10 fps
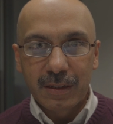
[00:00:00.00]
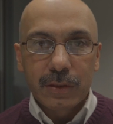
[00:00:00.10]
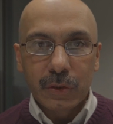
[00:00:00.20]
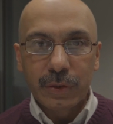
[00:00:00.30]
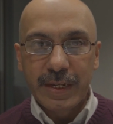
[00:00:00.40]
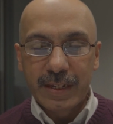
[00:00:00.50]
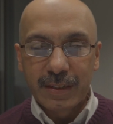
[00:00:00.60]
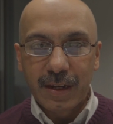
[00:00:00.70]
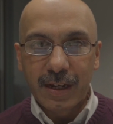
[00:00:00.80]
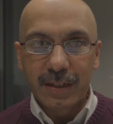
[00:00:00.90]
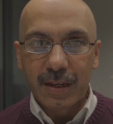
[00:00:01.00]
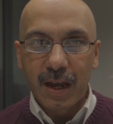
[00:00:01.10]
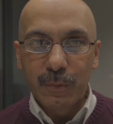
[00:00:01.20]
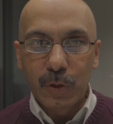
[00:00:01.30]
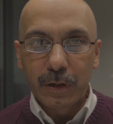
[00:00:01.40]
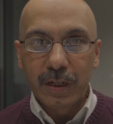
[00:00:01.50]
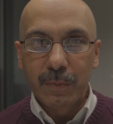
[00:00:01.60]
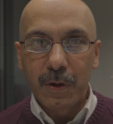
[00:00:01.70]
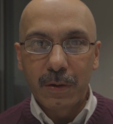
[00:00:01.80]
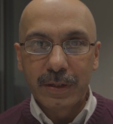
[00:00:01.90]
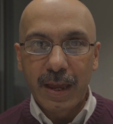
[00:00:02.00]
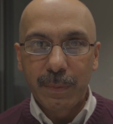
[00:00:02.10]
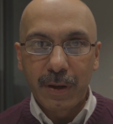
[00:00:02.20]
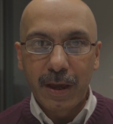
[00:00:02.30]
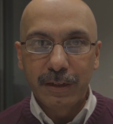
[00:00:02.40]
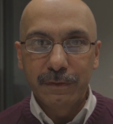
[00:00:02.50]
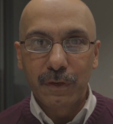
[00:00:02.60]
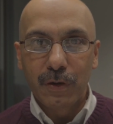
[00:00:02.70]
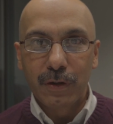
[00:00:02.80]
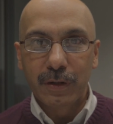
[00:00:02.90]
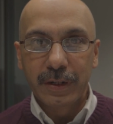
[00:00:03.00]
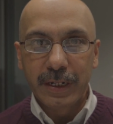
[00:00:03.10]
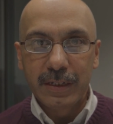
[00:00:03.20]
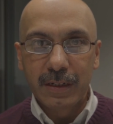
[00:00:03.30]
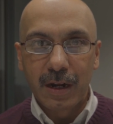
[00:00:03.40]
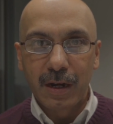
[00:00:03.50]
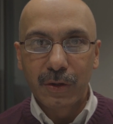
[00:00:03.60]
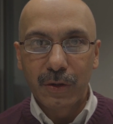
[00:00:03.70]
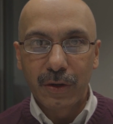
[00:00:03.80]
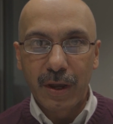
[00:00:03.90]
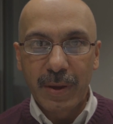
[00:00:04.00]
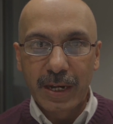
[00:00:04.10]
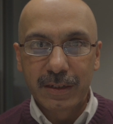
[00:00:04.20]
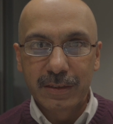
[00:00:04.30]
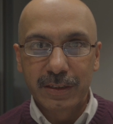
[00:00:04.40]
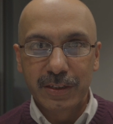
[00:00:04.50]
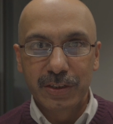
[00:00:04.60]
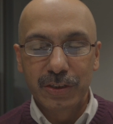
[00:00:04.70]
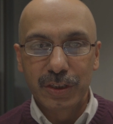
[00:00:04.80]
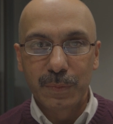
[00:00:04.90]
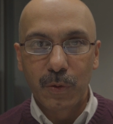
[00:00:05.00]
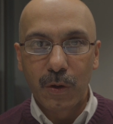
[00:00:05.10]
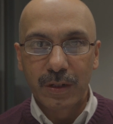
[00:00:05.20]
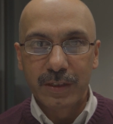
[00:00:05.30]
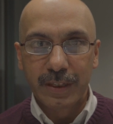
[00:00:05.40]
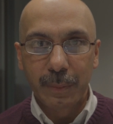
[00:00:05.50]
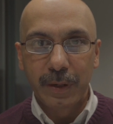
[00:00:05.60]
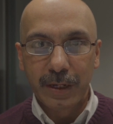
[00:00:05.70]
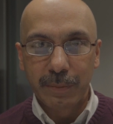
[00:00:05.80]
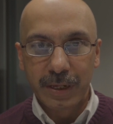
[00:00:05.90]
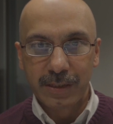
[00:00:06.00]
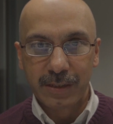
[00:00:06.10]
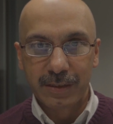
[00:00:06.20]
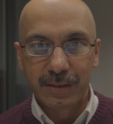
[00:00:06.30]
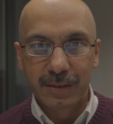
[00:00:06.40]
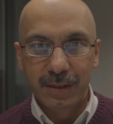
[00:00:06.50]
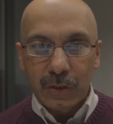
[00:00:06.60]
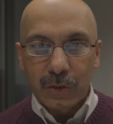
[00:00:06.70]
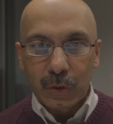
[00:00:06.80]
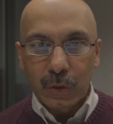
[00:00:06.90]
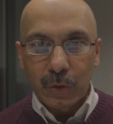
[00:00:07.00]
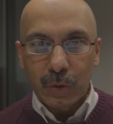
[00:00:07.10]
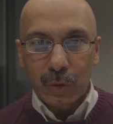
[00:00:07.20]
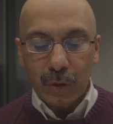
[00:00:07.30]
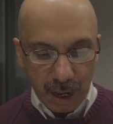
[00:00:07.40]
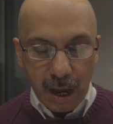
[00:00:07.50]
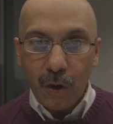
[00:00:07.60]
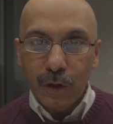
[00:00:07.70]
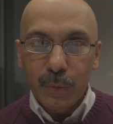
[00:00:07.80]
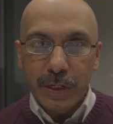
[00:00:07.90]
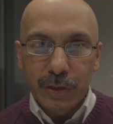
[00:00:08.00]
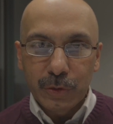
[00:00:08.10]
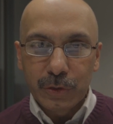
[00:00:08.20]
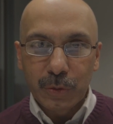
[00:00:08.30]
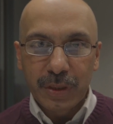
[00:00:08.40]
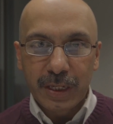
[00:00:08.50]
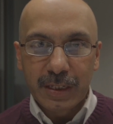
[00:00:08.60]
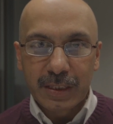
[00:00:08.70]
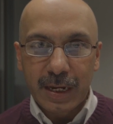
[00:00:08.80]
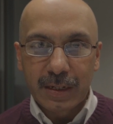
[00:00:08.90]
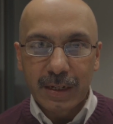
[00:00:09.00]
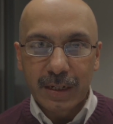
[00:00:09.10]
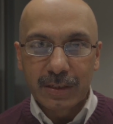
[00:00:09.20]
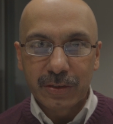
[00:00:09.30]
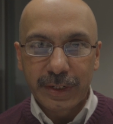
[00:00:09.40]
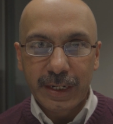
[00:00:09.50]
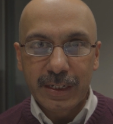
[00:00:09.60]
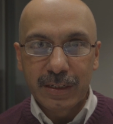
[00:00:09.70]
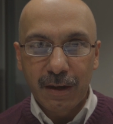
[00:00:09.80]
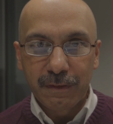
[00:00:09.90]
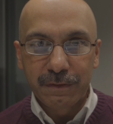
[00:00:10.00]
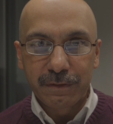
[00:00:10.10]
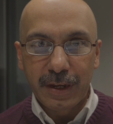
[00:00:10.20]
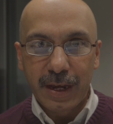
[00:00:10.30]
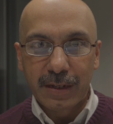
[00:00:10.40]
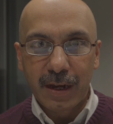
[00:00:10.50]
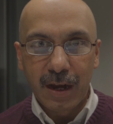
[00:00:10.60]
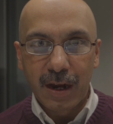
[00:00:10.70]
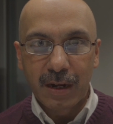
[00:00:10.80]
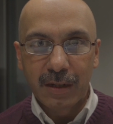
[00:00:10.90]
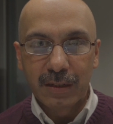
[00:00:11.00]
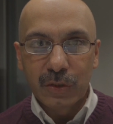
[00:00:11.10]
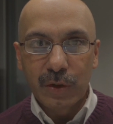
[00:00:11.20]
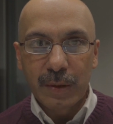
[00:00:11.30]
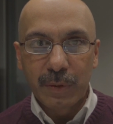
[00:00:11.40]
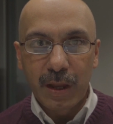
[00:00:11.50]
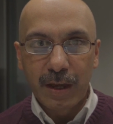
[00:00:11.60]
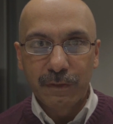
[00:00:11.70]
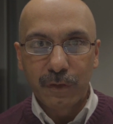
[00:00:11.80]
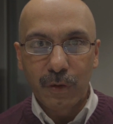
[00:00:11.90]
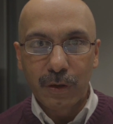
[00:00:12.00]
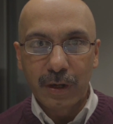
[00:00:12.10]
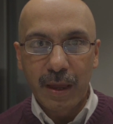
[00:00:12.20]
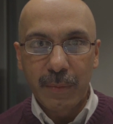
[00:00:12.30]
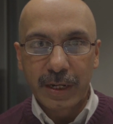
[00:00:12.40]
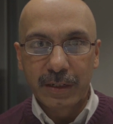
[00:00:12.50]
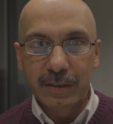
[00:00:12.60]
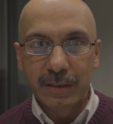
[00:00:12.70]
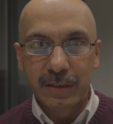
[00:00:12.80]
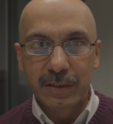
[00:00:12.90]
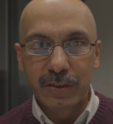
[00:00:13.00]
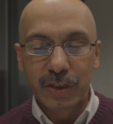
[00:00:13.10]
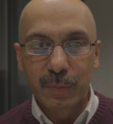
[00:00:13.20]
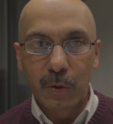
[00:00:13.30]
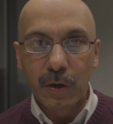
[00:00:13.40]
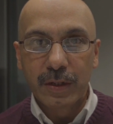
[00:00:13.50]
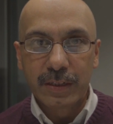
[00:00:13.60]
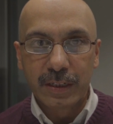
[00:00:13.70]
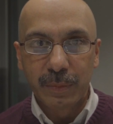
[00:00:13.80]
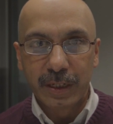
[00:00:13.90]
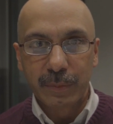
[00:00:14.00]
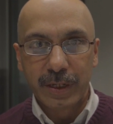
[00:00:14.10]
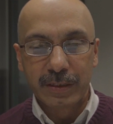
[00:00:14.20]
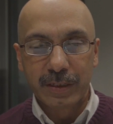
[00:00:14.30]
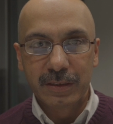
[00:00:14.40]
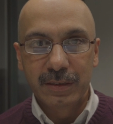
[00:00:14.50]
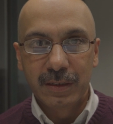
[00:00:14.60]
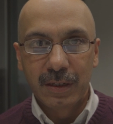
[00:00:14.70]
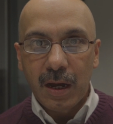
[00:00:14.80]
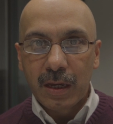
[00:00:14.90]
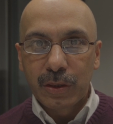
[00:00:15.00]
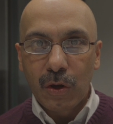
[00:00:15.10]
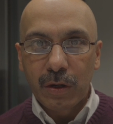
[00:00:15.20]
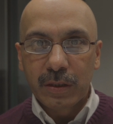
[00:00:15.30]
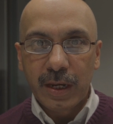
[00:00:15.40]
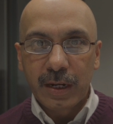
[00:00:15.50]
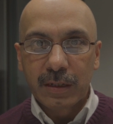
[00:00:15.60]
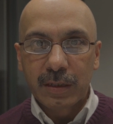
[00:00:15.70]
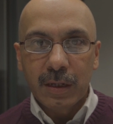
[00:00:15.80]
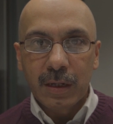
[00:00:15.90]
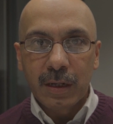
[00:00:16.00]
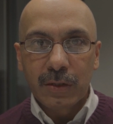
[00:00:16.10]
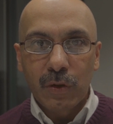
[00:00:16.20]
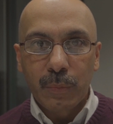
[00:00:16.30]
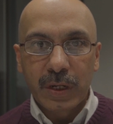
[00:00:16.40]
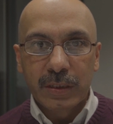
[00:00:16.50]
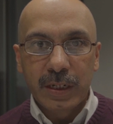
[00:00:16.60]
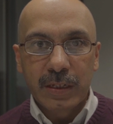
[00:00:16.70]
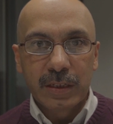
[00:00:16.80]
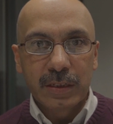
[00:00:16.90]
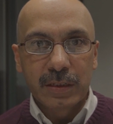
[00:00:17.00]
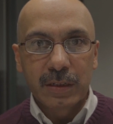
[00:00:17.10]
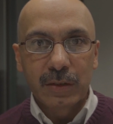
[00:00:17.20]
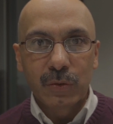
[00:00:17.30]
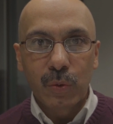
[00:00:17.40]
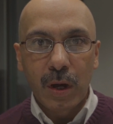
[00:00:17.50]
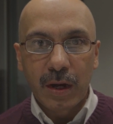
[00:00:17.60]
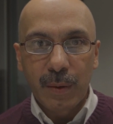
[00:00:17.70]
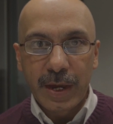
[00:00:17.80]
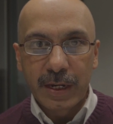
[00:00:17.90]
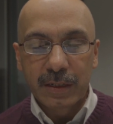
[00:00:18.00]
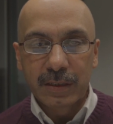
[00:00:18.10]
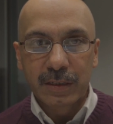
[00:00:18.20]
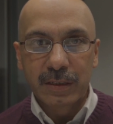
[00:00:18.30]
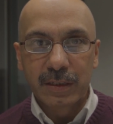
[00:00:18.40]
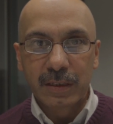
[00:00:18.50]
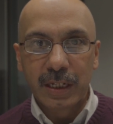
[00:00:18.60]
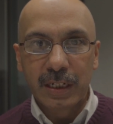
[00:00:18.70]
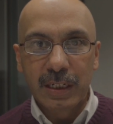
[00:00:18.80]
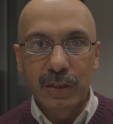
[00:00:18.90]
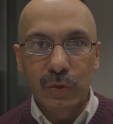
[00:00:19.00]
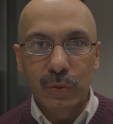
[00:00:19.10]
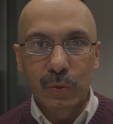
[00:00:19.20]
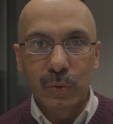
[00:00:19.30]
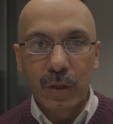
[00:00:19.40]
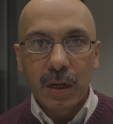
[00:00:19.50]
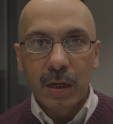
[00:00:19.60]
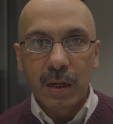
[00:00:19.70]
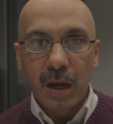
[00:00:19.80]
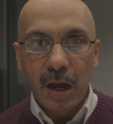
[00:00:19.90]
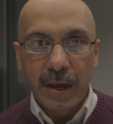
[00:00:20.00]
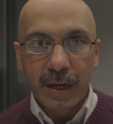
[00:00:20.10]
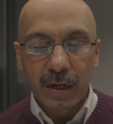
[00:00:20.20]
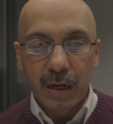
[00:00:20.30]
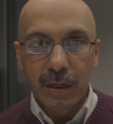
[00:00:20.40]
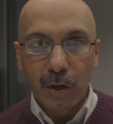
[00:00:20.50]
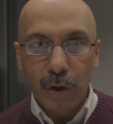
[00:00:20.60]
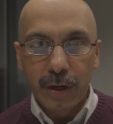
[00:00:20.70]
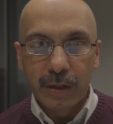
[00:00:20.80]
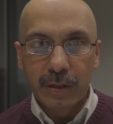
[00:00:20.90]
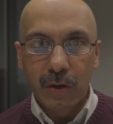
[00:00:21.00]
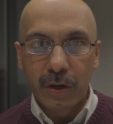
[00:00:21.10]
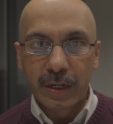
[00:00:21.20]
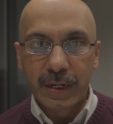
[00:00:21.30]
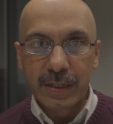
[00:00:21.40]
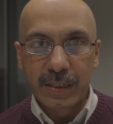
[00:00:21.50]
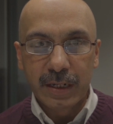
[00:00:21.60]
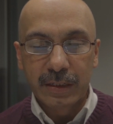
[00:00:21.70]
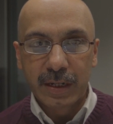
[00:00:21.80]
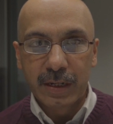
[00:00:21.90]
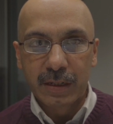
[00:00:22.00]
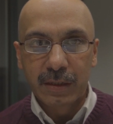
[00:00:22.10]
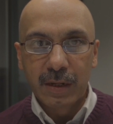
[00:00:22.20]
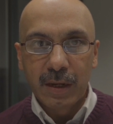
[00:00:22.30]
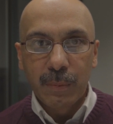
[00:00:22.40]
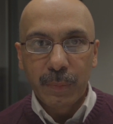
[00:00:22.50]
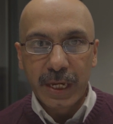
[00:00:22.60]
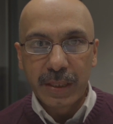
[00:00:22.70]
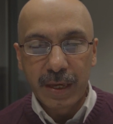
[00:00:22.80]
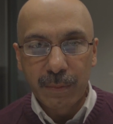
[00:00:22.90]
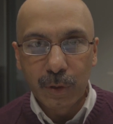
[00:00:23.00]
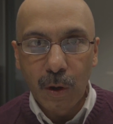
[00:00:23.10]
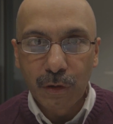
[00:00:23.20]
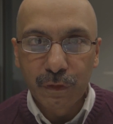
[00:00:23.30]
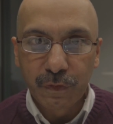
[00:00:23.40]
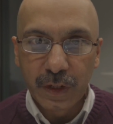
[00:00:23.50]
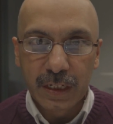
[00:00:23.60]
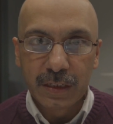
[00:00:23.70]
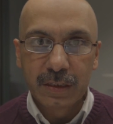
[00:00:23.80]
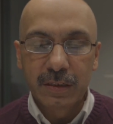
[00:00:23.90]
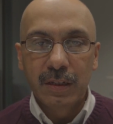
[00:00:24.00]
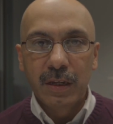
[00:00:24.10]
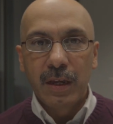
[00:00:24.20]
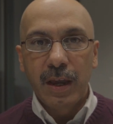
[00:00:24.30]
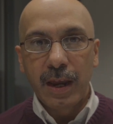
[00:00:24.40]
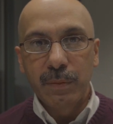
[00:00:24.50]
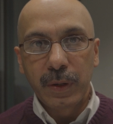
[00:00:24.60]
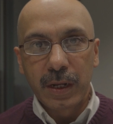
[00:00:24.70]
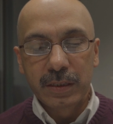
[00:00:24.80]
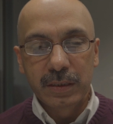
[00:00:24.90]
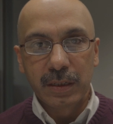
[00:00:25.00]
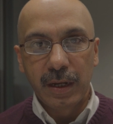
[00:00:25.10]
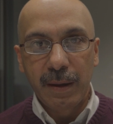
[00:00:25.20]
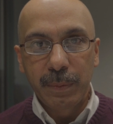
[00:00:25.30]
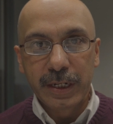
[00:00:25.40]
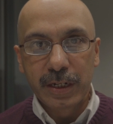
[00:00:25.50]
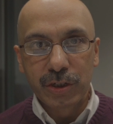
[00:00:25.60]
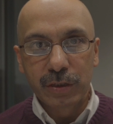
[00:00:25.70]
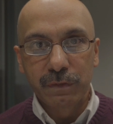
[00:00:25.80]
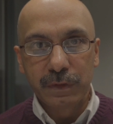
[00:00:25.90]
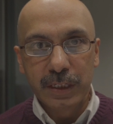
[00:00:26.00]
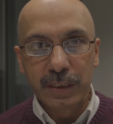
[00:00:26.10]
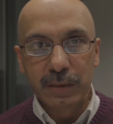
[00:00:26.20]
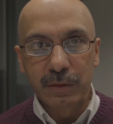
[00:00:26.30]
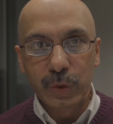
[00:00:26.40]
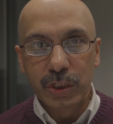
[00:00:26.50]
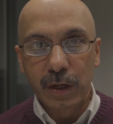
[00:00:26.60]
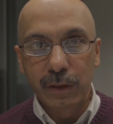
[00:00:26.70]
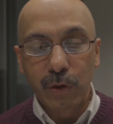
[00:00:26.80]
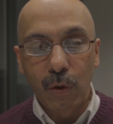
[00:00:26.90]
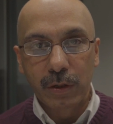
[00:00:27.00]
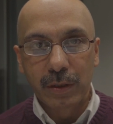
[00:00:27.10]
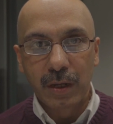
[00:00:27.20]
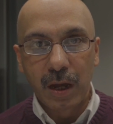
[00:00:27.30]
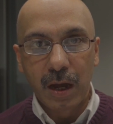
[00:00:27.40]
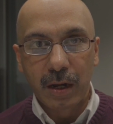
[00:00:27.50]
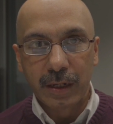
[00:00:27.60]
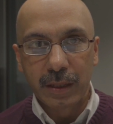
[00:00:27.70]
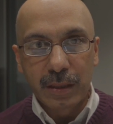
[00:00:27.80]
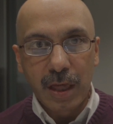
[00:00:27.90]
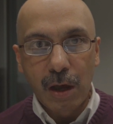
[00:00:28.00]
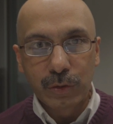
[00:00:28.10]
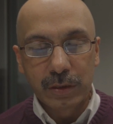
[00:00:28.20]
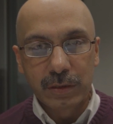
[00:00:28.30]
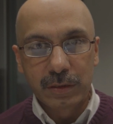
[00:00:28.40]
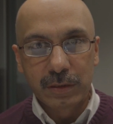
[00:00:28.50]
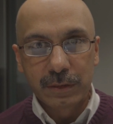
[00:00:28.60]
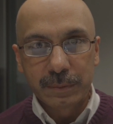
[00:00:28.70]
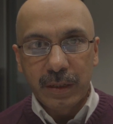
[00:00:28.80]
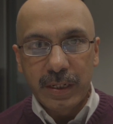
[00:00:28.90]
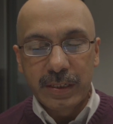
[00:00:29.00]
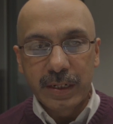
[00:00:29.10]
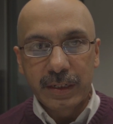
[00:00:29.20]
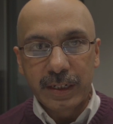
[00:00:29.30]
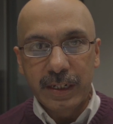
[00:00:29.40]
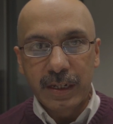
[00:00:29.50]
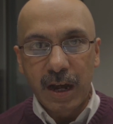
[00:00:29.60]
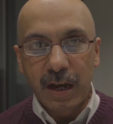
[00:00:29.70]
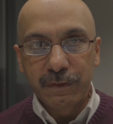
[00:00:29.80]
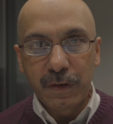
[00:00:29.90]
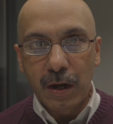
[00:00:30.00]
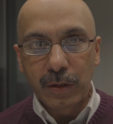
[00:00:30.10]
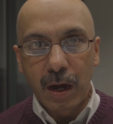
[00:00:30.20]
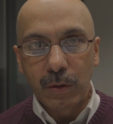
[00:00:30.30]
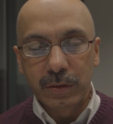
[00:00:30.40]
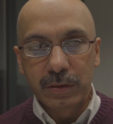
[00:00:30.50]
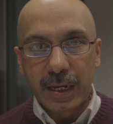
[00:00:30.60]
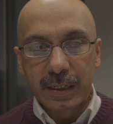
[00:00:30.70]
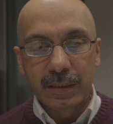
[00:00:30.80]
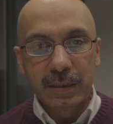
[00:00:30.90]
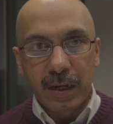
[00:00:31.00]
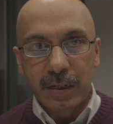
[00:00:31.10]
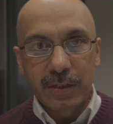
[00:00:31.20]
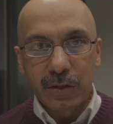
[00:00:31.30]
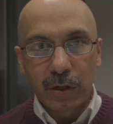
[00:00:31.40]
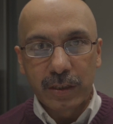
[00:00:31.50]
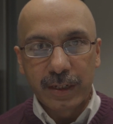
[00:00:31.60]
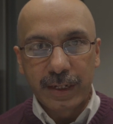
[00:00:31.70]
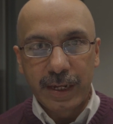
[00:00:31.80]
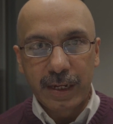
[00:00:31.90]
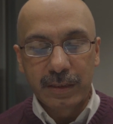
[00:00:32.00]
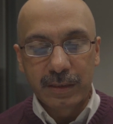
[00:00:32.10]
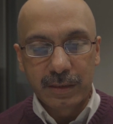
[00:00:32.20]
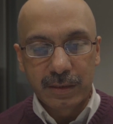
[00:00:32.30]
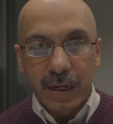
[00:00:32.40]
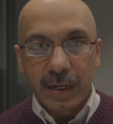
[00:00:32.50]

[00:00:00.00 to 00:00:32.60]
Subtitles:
So yes guys, I'm talking about applying for green card or American citizenship on a sibling basis. So I always used to think that it's really tough and hard to apply for American citizenship on a sibling basis. I thought that your brother and sister who are American citizen, they need to hire a lawyer or a consultant, pay them a lot of fees, and plus the application fees, which I thought are in thousands. Recently, I found out that it's not the case.